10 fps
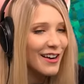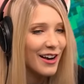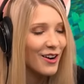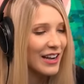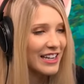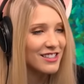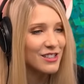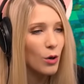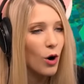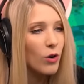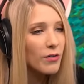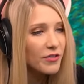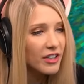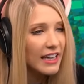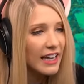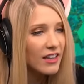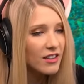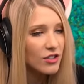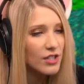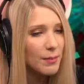okay, so hopefully
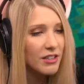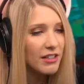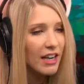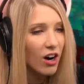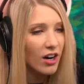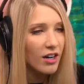there typically are